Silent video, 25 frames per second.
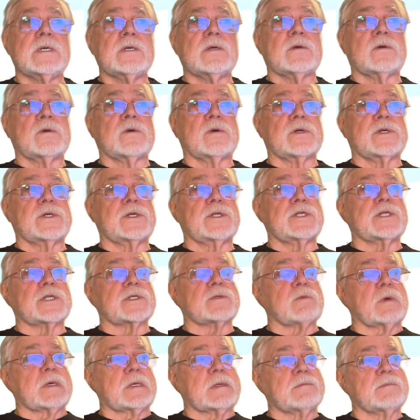or you
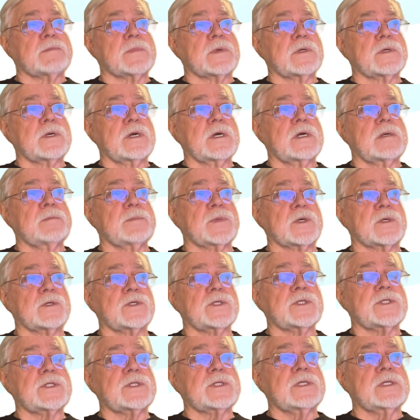just want to
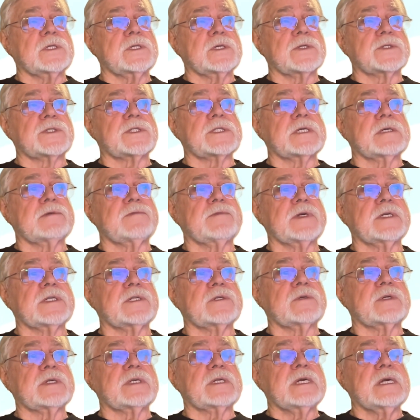immerse yourself
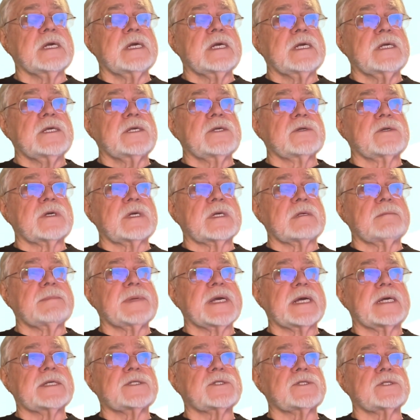into it, you can
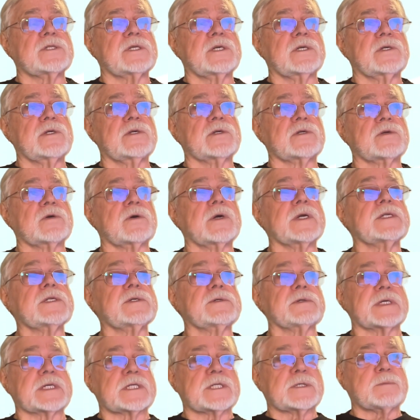imagine that you're going
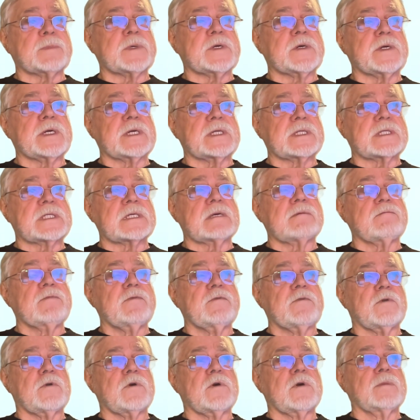to experience some
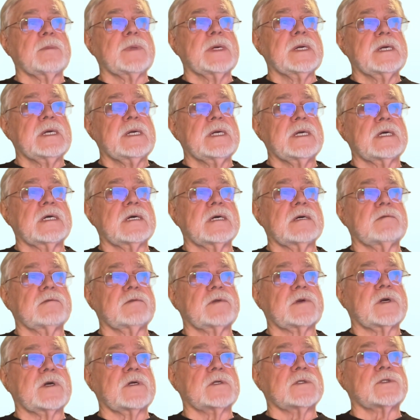form of
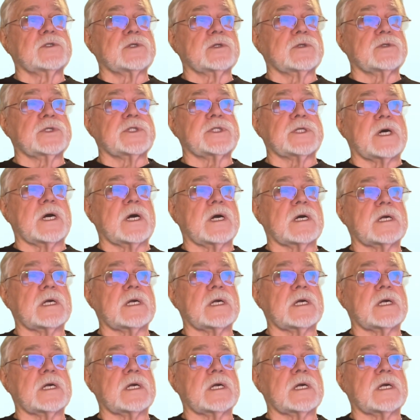culture shock.